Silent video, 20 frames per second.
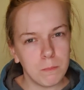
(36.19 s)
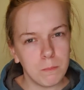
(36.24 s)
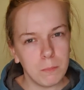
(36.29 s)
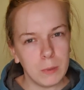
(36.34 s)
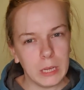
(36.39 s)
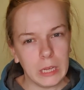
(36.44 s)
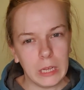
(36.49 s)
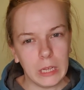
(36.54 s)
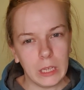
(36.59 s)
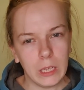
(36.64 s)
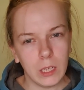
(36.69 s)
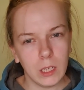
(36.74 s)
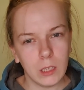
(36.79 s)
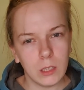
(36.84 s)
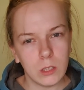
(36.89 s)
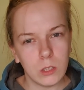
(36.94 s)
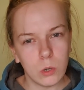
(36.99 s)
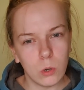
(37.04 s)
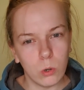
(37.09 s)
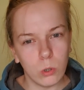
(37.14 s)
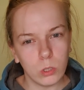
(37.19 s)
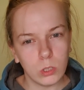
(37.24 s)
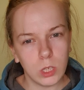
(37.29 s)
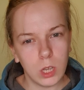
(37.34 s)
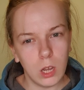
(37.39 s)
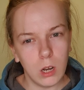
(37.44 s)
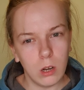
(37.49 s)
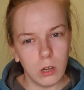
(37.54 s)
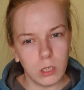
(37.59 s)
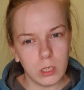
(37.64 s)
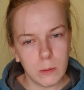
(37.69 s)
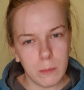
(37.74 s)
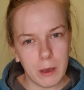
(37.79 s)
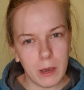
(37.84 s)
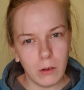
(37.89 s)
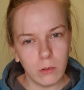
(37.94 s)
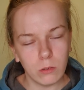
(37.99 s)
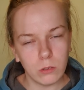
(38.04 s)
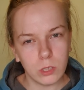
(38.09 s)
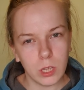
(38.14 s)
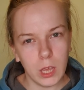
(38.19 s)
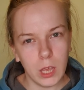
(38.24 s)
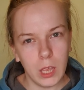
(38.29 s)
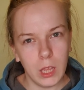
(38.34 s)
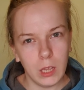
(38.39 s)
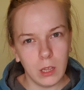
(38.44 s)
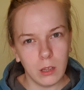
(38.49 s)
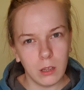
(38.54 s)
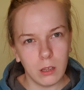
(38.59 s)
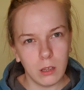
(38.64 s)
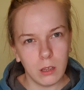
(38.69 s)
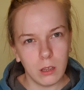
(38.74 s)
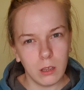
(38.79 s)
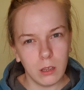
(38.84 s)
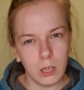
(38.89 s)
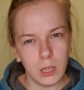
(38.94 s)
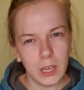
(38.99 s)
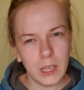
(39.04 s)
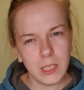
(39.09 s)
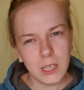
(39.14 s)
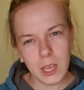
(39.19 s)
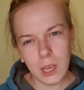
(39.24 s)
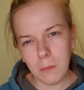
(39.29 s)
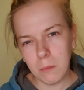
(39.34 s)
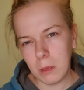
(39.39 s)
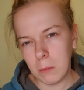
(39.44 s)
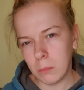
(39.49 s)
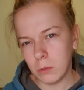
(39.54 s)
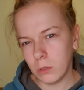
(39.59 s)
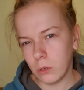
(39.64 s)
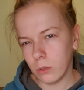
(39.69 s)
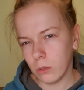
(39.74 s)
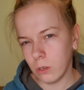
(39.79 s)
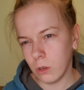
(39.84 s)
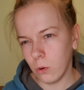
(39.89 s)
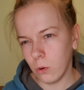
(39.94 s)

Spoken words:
been talked a lot about, and yet again people don't